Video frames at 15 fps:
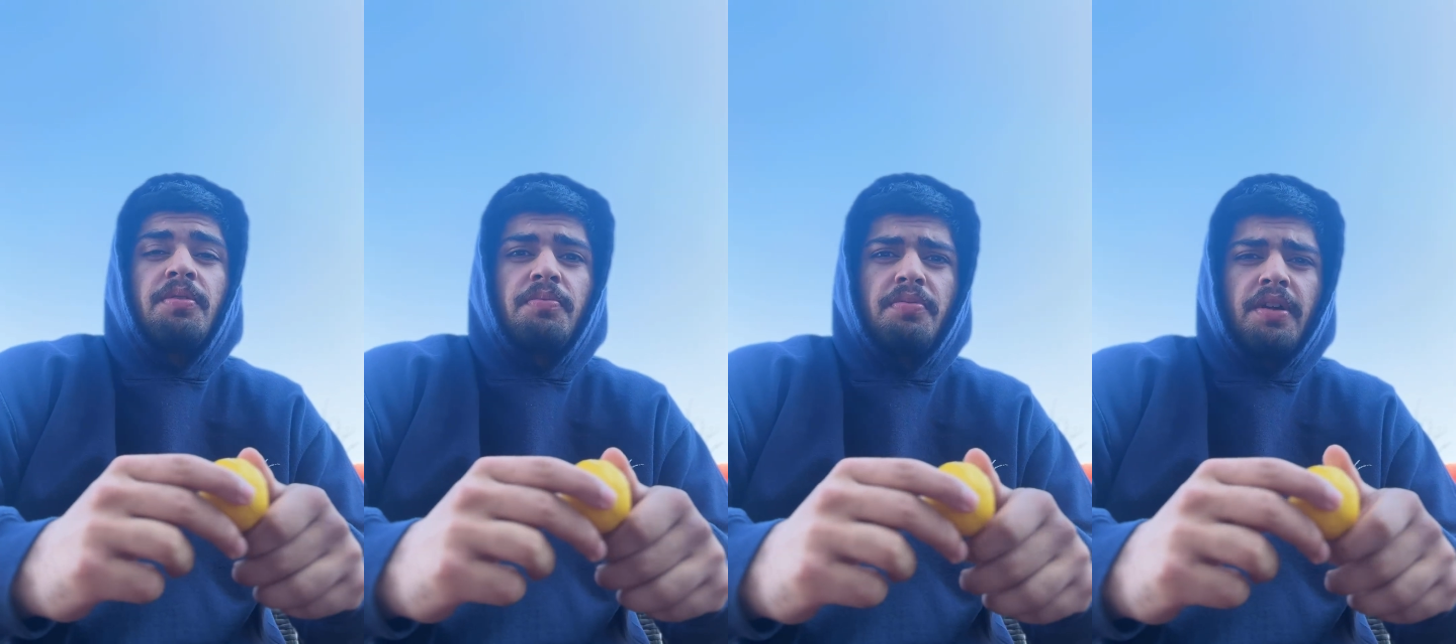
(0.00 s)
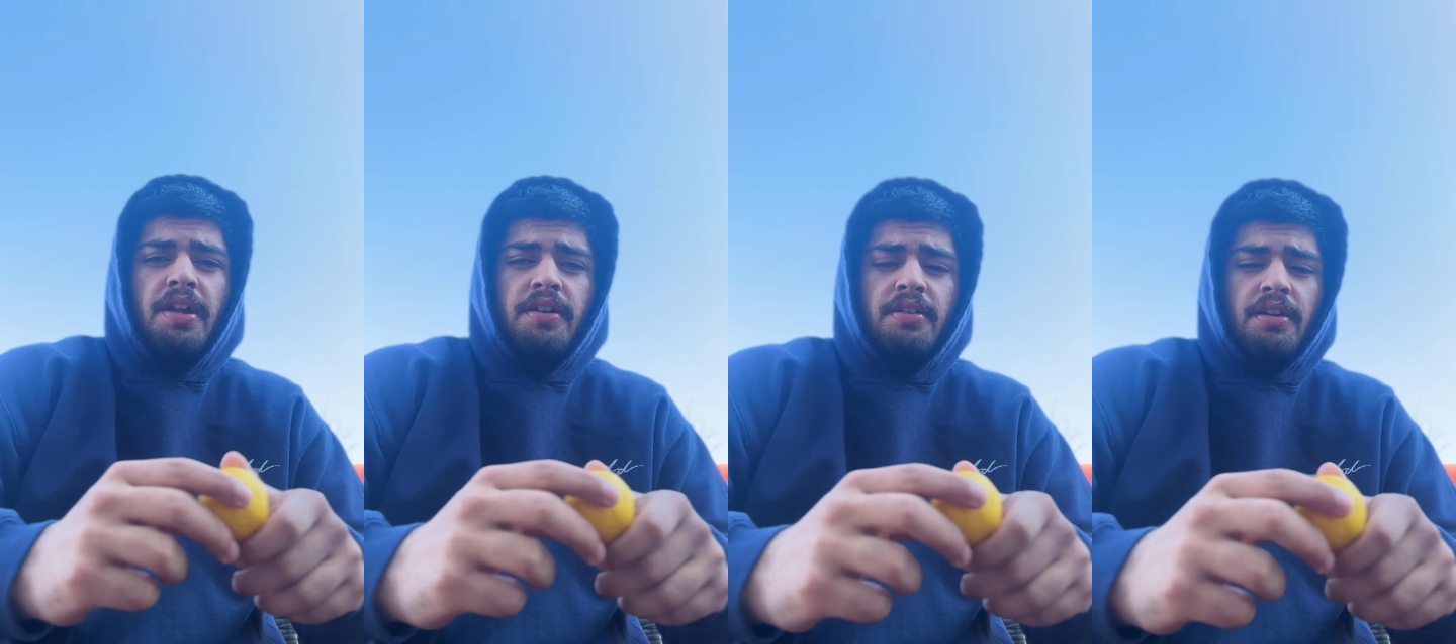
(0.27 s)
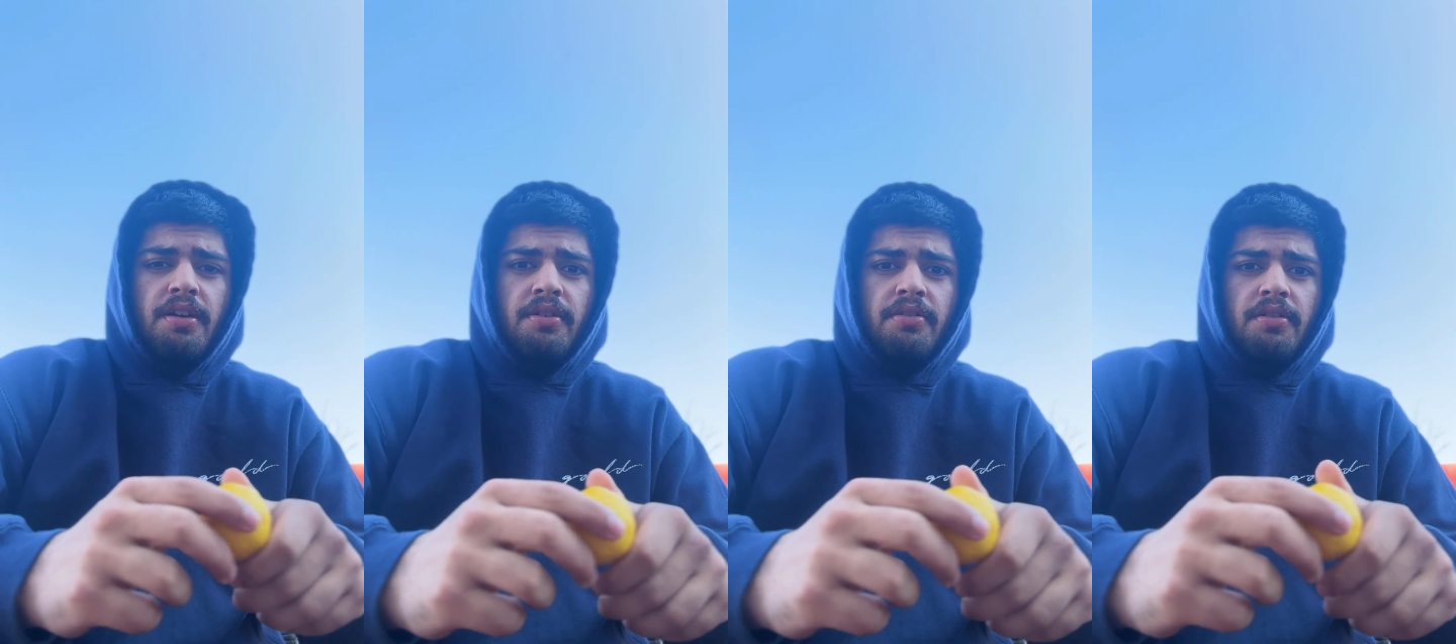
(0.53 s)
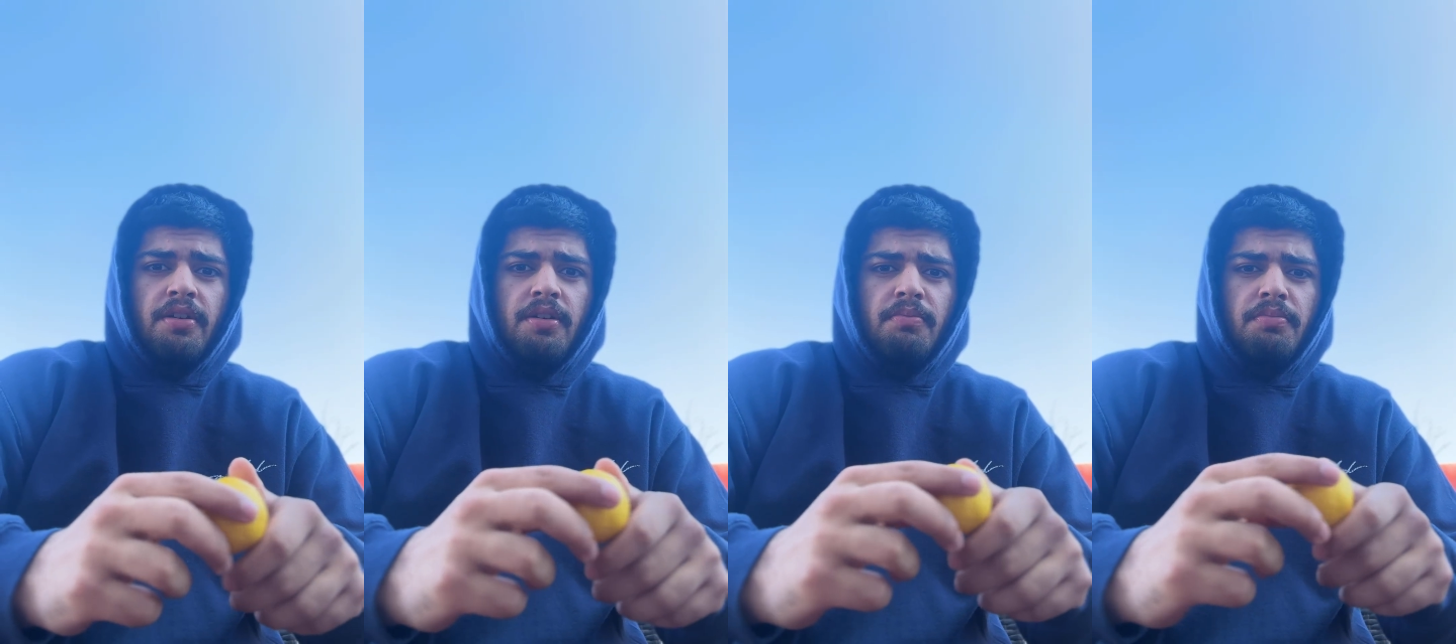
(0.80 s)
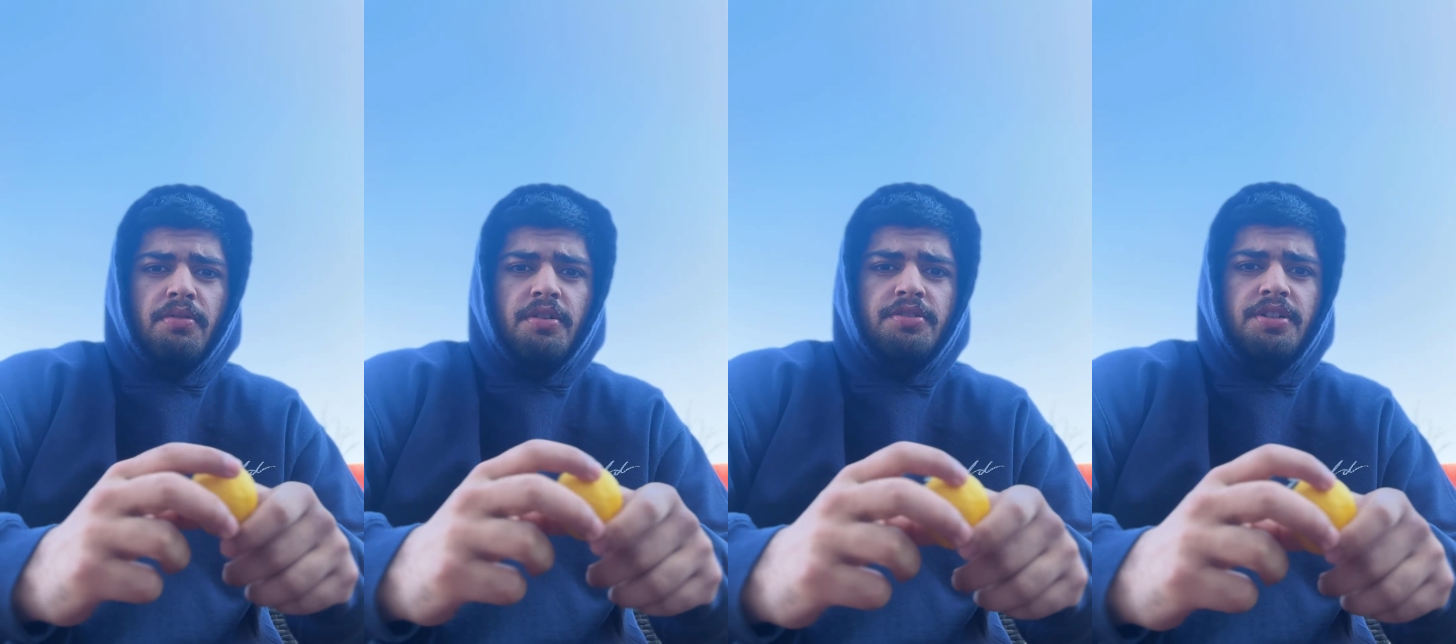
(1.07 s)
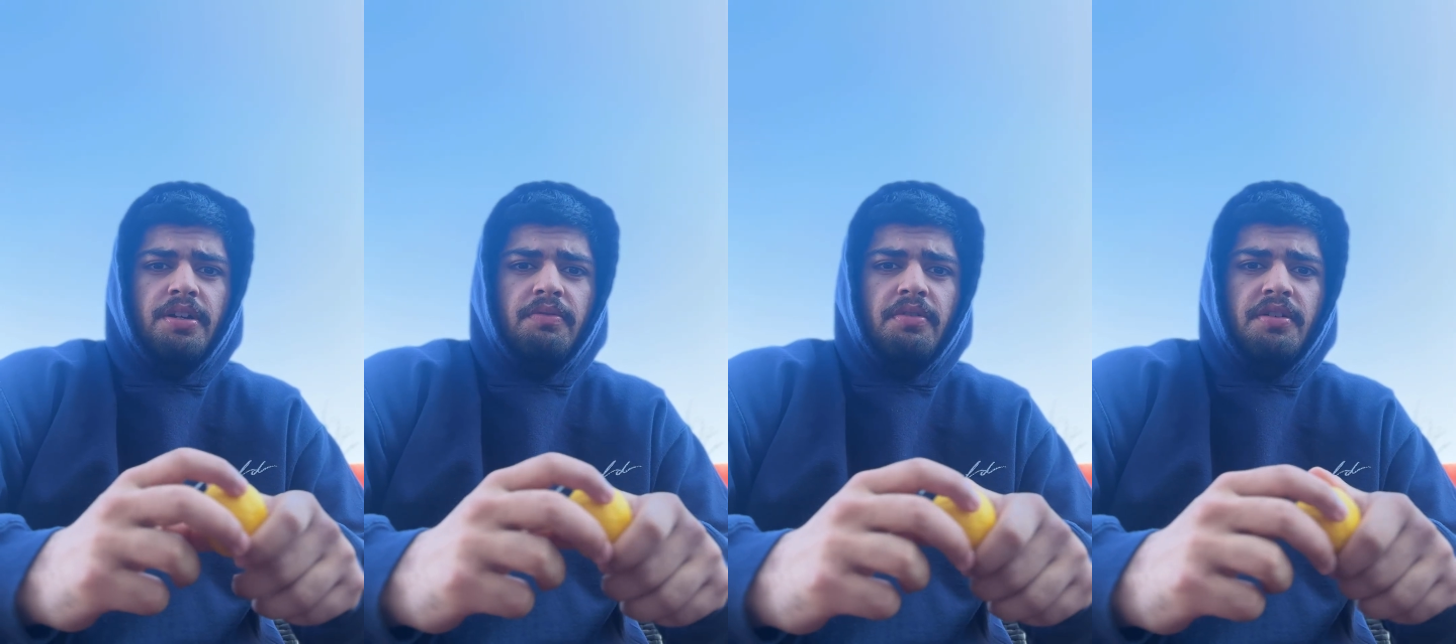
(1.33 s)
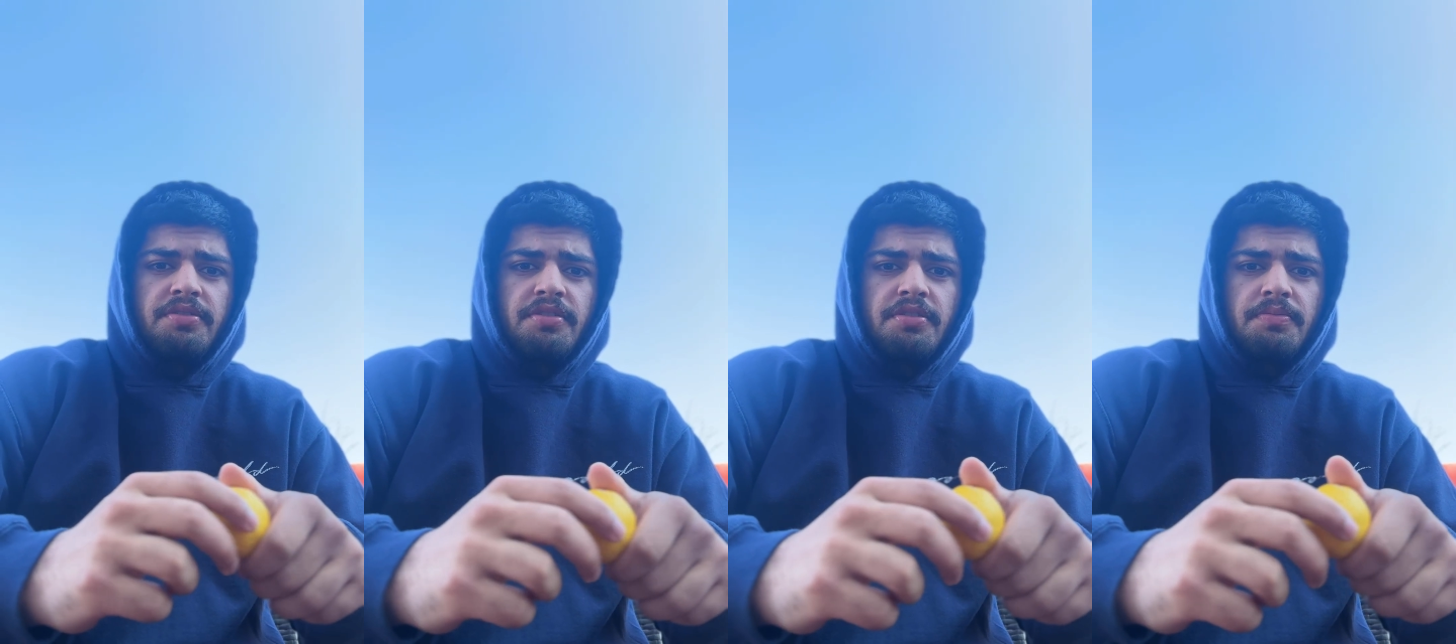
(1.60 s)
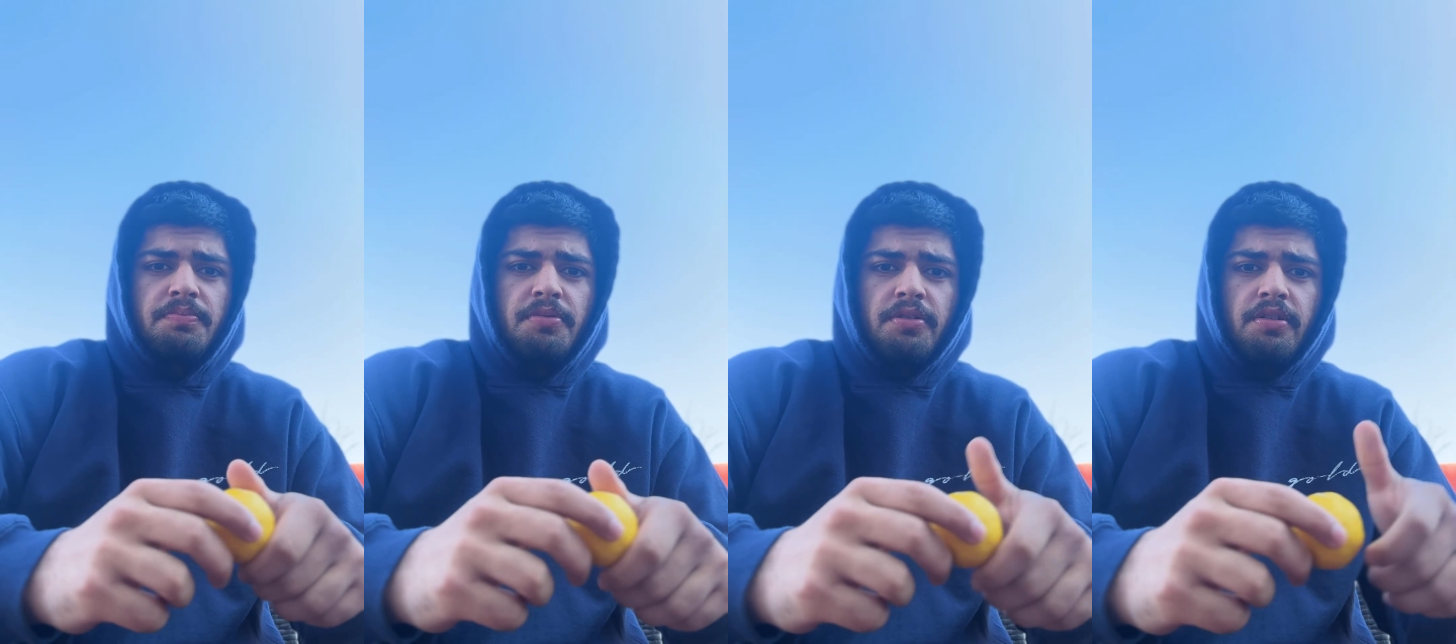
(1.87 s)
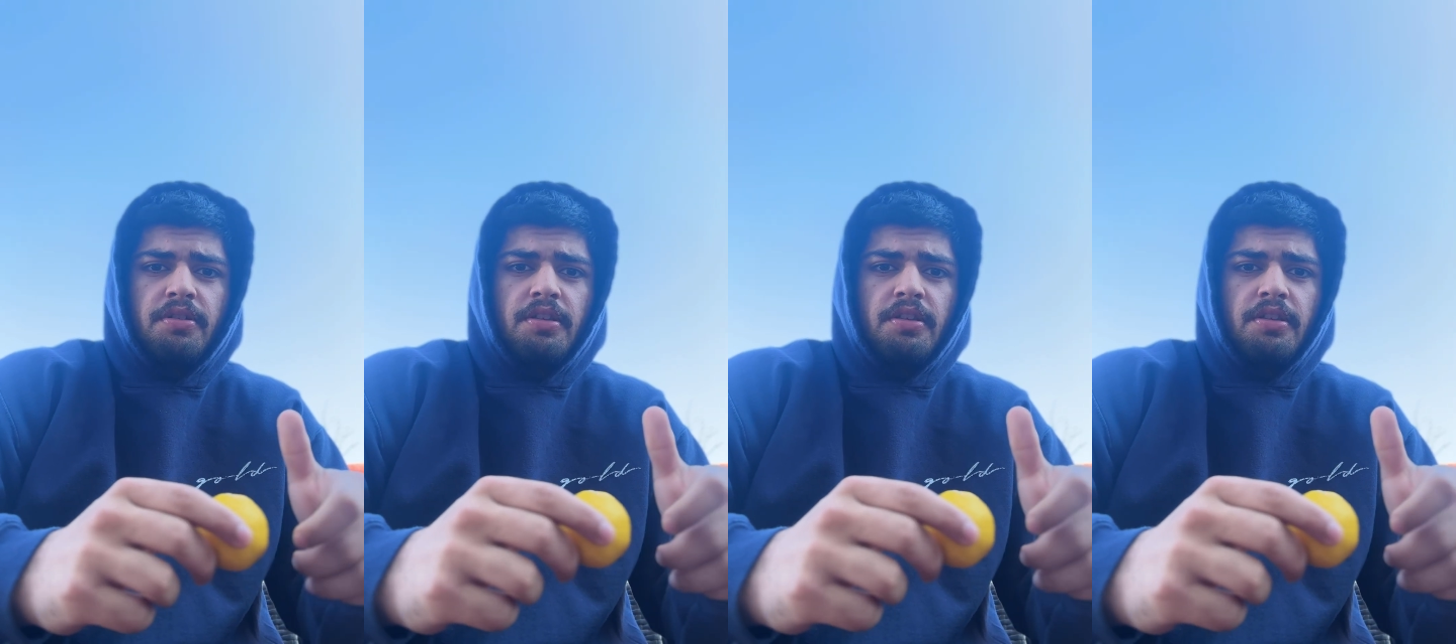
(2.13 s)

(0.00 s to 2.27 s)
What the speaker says: breakdown on Bertrand Russell's book,